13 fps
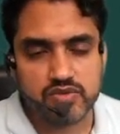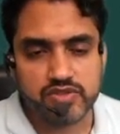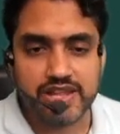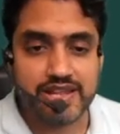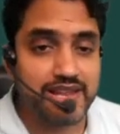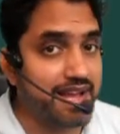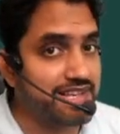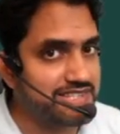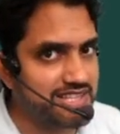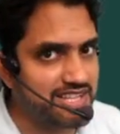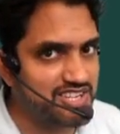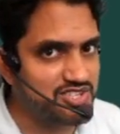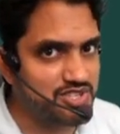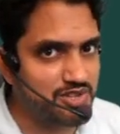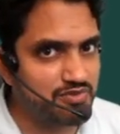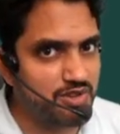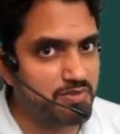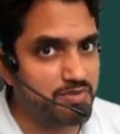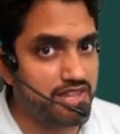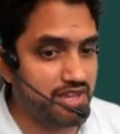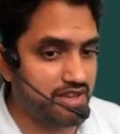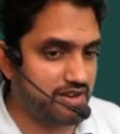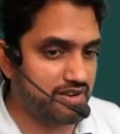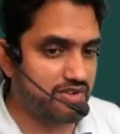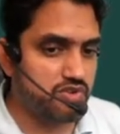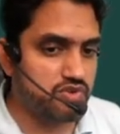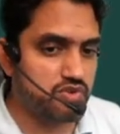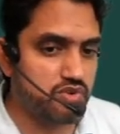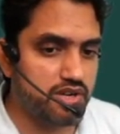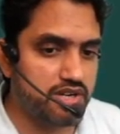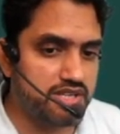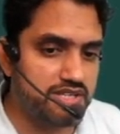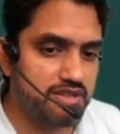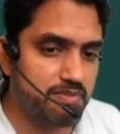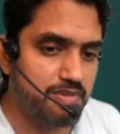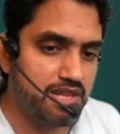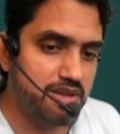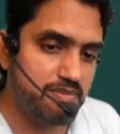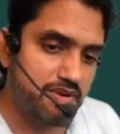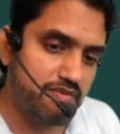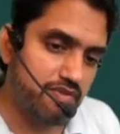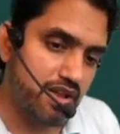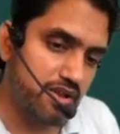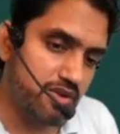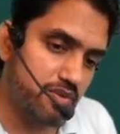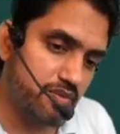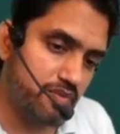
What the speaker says: then acceleration will be there. So it is the minimum value,